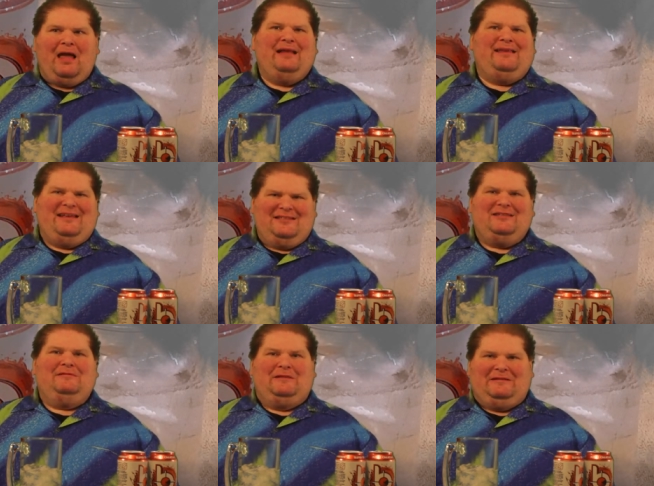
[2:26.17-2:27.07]
I taste
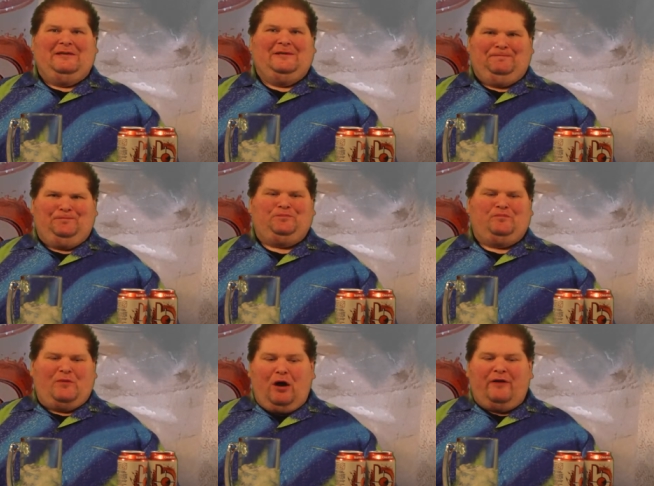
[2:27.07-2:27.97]
the, the
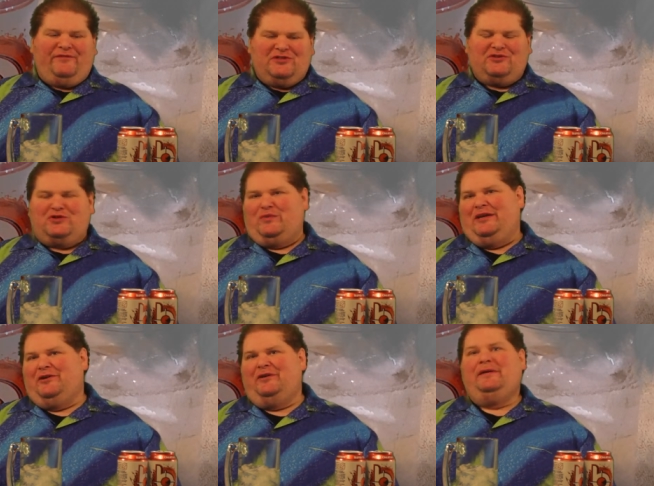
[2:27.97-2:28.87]
artificial
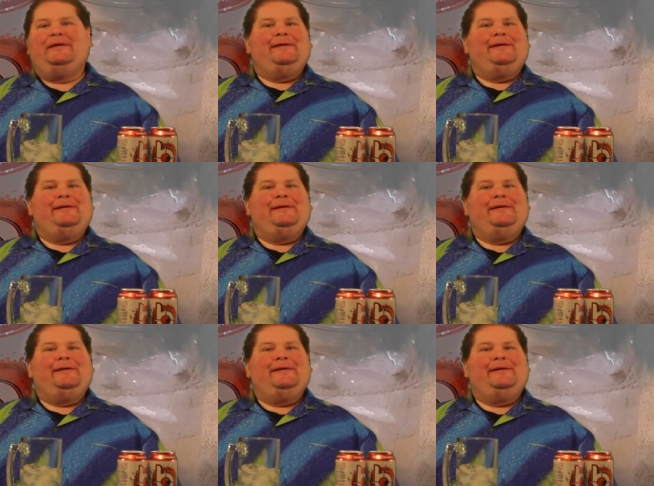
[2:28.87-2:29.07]
sweetener,